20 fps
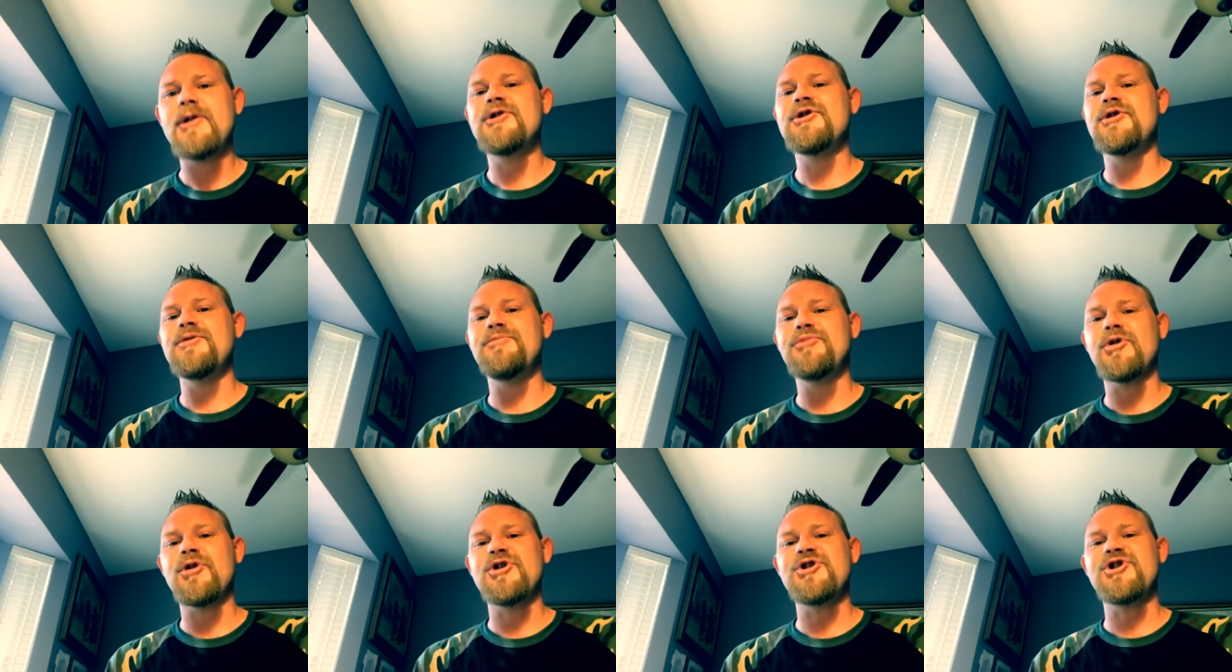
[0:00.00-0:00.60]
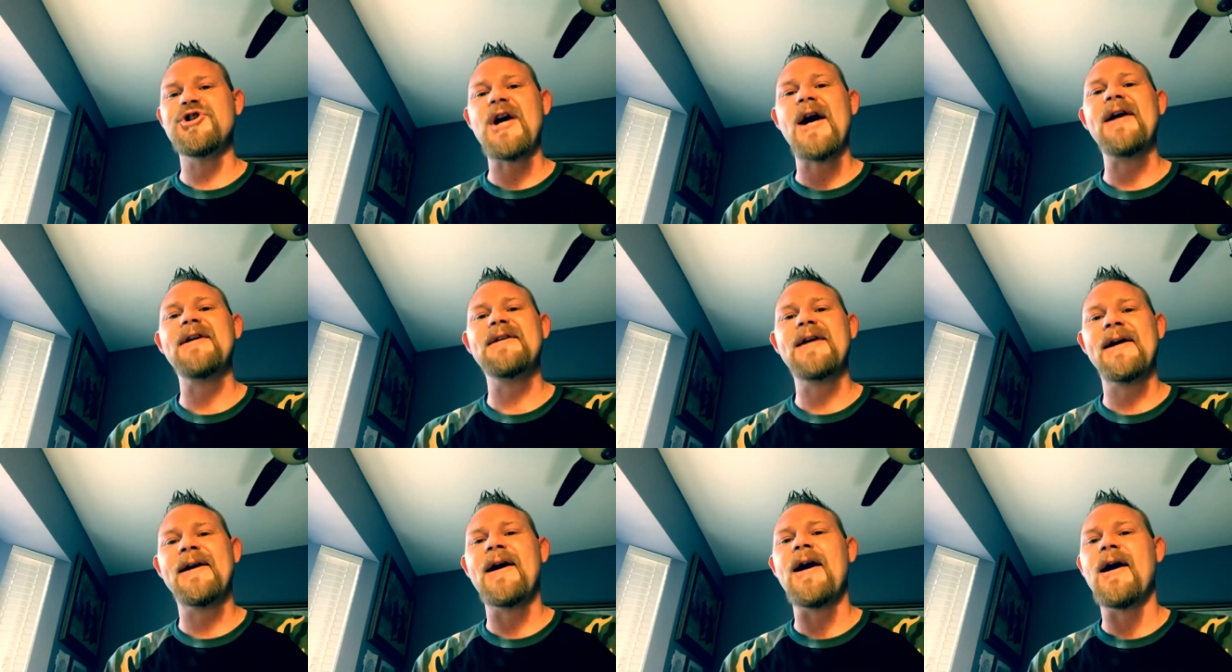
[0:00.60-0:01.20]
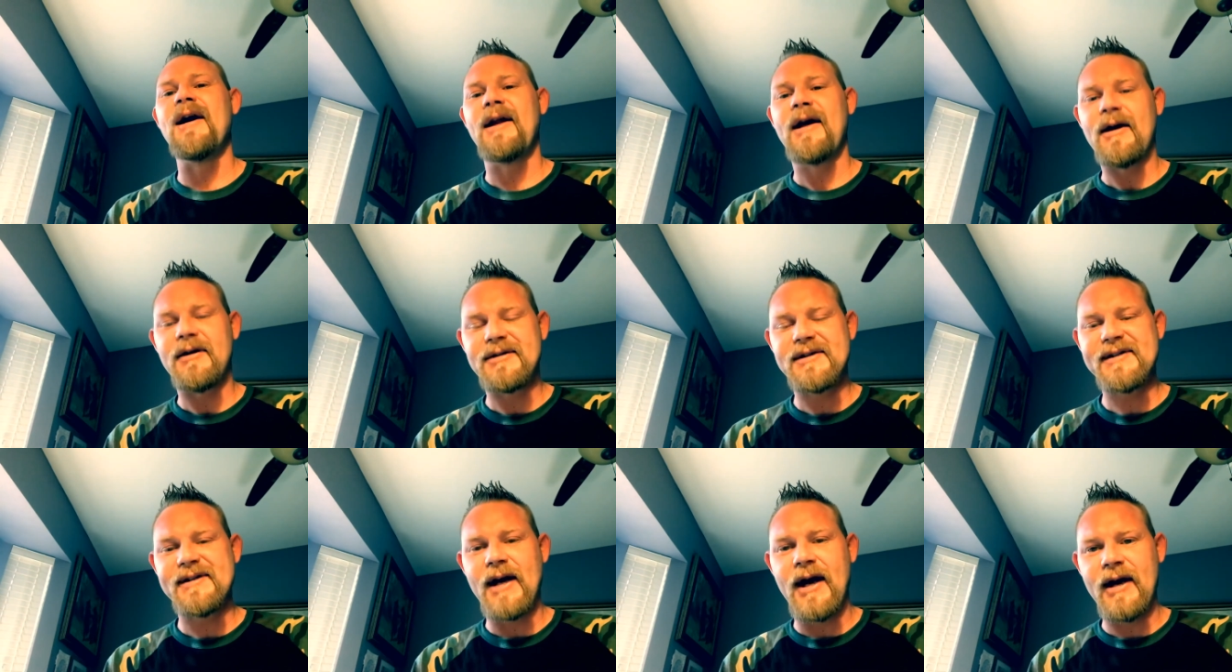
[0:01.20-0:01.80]
To project a God
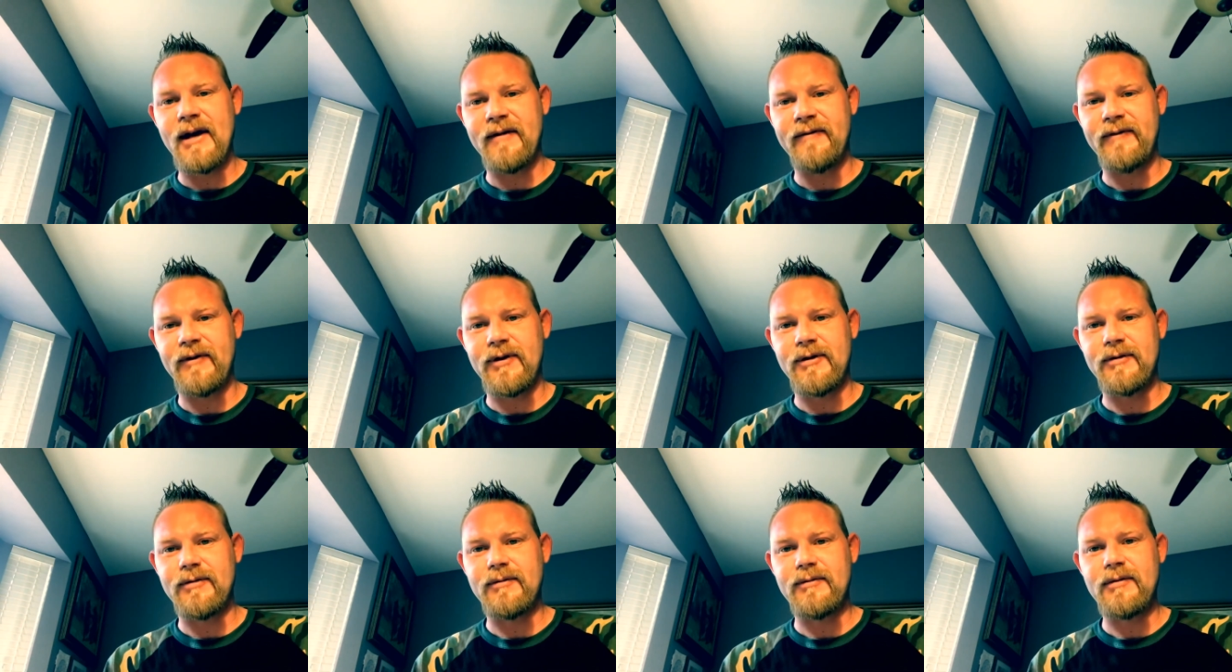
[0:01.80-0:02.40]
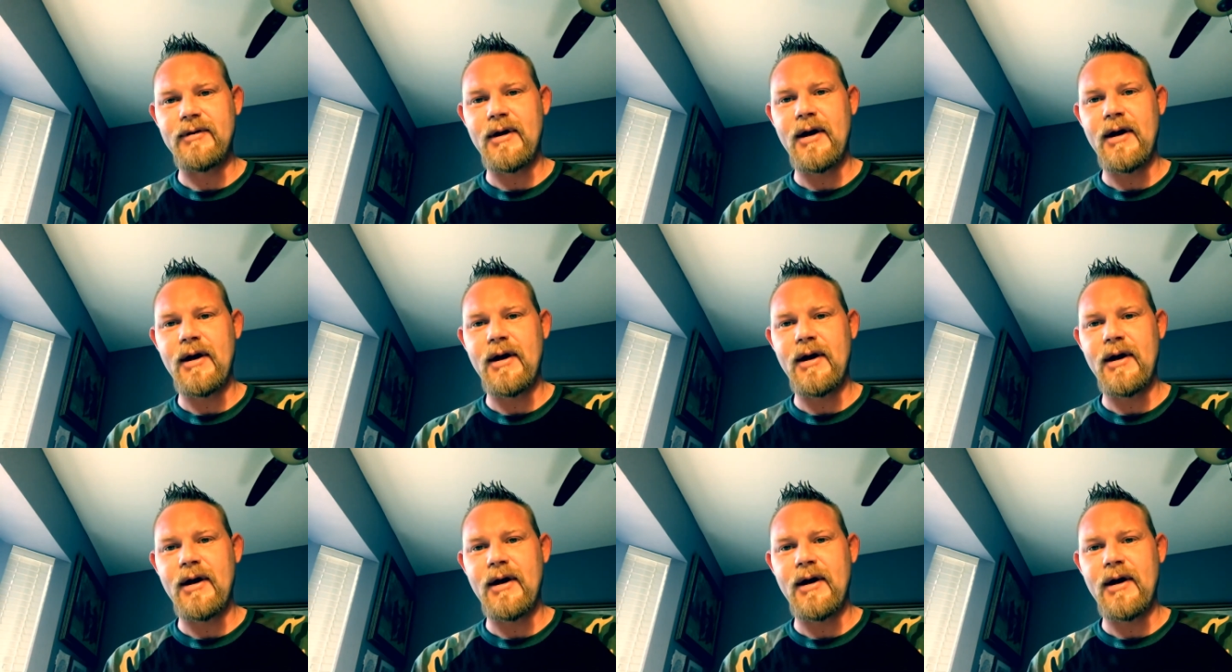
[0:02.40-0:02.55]
outside of you